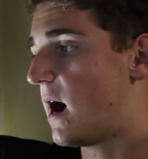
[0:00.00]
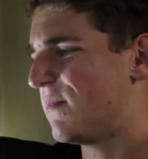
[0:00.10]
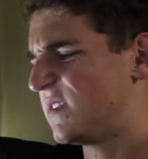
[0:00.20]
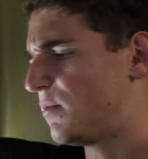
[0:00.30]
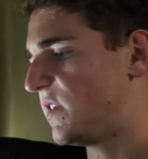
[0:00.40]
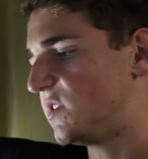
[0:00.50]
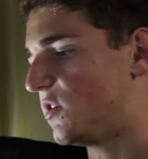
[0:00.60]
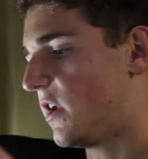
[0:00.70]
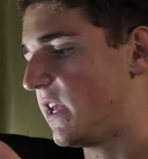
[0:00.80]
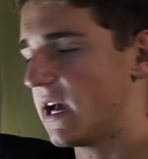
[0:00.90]
It's pretty
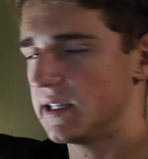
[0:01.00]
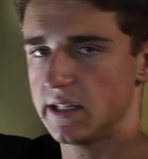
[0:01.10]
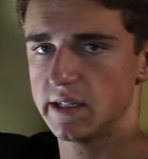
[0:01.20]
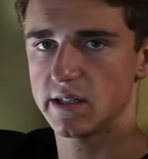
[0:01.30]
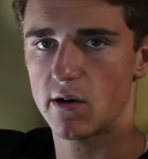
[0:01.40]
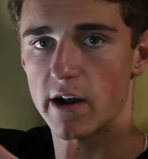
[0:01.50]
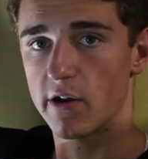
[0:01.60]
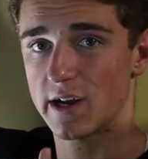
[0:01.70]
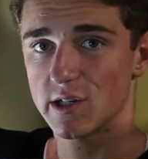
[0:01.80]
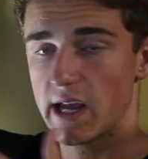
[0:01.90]
sturdy as is, so I
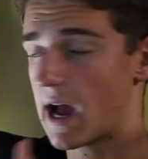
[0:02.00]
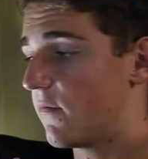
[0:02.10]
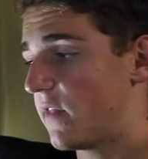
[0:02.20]
don't actually have